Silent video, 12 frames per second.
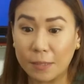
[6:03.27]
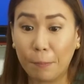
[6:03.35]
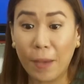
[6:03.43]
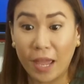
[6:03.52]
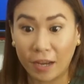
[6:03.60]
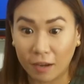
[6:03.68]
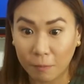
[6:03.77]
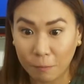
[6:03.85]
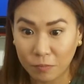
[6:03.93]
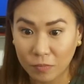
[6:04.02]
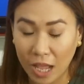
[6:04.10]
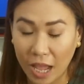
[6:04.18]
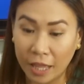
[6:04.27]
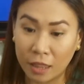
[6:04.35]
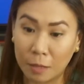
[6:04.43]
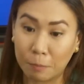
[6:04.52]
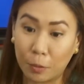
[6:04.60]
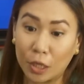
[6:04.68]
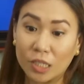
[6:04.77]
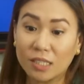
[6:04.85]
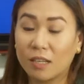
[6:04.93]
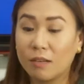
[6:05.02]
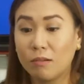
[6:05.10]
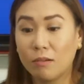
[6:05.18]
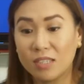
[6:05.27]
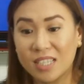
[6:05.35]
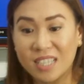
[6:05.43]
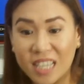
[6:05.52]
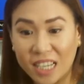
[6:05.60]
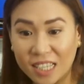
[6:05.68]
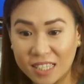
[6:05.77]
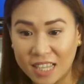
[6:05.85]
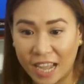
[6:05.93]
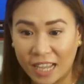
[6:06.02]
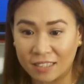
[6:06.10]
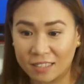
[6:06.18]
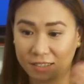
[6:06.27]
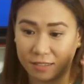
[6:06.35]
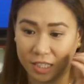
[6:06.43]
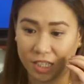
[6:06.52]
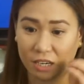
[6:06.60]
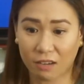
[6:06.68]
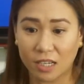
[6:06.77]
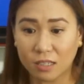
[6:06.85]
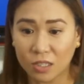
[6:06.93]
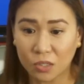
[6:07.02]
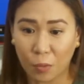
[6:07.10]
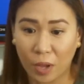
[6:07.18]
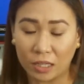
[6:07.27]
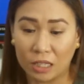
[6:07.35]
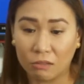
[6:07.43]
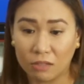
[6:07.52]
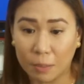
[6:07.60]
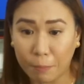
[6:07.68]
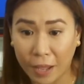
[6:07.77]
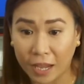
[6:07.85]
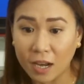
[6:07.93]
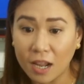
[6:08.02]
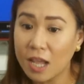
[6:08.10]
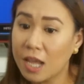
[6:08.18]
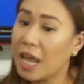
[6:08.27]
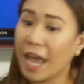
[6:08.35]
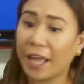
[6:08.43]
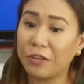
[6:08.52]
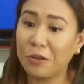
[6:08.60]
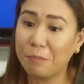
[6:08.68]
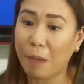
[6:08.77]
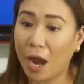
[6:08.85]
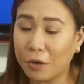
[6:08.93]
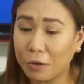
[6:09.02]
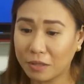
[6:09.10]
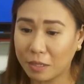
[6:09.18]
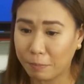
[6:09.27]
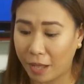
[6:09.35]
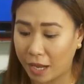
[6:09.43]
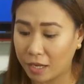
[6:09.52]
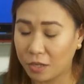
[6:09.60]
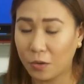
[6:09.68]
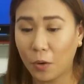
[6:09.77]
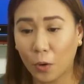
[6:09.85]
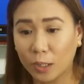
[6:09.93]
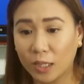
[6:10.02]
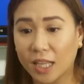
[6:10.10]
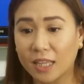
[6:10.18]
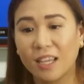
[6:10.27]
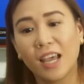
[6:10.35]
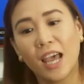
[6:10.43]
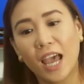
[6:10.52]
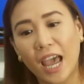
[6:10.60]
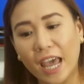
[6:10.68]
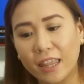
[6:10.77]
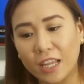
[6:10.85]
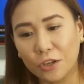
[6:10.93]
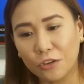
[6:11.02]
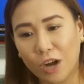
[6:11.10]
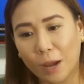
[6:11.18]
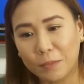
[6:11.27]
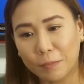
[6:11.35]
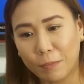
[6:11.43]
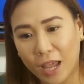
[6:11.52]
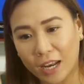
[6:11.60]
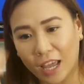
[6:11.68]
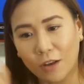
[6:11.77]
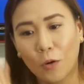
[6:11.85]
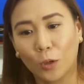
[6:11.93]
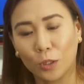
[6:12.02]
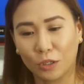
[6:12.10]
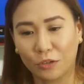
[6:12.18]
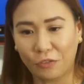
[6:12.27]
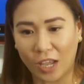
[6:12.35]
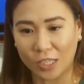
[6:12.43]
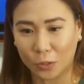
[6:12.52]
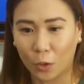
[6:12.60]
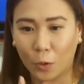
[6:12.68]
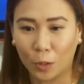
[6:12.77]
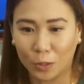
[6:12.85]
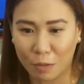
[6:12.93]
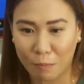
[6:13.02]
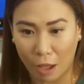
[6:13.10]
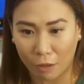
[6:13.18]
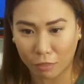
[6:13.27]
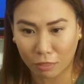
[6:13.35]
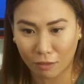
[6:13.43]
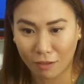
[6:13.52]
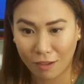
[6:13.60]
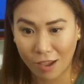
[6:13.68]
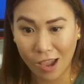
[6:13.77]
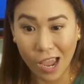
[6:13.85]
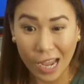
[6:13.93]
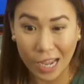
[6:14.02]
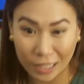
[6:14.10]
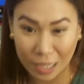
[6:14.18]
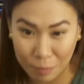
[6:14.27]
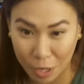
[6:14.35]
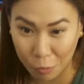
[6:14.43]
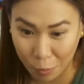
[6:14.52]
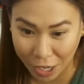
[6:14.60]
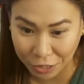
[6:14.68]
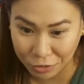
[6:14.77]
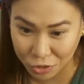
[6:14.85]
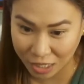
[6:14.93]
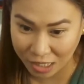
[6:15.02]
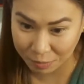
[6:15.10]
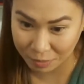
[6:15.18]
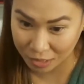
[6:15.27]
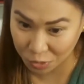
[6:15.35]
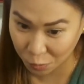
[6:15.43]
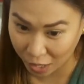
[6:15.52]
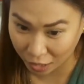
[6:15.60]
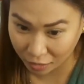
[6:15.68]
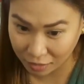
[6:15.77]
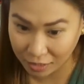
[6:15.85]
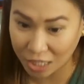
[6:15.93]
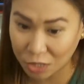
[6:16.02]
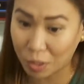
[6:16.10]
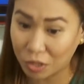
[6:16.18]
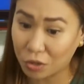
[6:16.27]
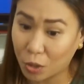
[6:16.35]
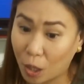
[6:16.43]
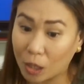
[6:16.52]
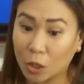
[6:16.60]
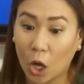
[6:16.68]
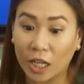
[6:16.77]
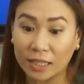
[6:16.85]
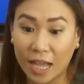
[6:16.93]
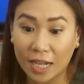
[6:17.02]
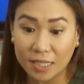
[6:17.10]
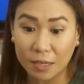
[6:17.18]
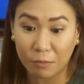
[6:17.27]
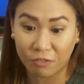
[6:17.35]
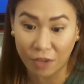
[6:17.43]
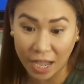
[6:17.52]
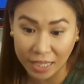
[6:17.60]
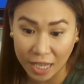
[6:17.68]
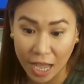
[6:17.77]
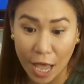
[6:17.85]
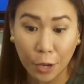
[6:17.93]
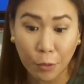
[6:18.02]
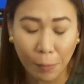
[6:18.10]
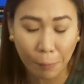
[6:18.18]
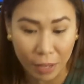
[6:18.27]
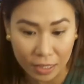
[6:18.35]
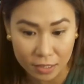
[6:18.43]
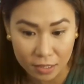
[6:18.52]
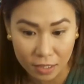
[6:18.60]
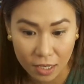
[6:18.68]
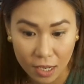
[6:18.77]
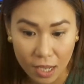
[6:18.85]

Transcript: a pen, and the person sneezed and the secretions went into the pen, and you borrowed the pen, you hold it, and then you drop the pen and hold your face or hold your mouth. It can be a way to transmit as well. That's what you call contact via equipment.